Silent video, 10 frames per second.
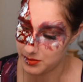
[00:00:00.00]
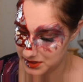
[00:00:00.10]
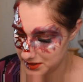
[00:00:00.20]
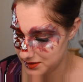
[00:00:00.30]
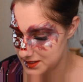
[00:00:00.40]
I'm
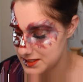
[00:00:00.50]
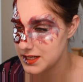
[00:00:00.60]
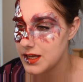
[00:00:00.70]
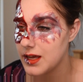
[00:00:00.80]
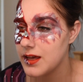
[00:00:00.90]
sorry,
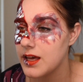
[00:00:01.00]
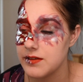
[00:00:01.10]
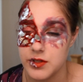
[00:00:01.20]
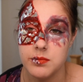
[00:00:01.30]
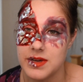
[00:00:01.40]
I muted
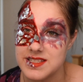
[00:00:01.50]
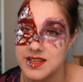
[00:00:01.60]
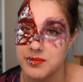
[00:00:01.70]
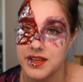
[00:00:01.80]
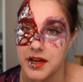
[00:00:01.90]
my audio
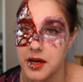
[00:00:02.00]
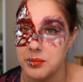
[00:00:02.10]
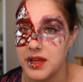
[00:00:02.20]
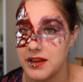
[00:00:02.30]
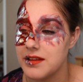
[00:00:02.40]
because I was
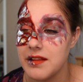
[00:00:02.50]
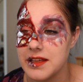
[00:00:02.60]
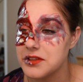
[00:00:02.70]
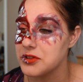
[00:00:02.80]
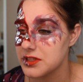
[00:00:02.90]
saying
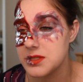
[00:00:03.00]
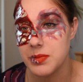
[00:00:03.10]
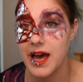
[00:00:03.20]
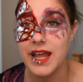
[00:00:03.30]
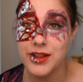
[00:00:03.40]
stupid stuff and
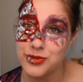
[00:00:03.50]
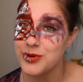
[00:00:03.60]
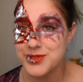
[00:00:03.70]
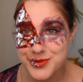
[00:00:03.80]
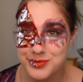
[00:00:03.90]
I thought you guys
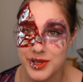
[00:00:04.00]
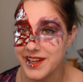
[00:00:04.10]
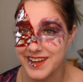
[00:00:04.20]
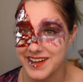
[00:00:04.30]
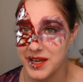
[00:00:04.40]
would rather listen
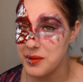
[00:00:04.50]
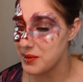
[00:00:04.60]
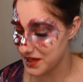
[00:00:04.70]
to music.